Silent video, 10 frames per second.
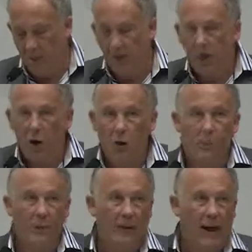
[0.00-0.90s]
But
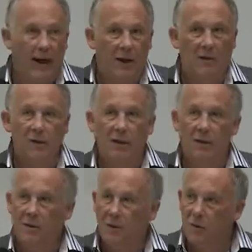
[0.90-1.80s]
open
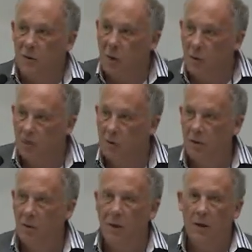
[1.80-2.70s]
access is not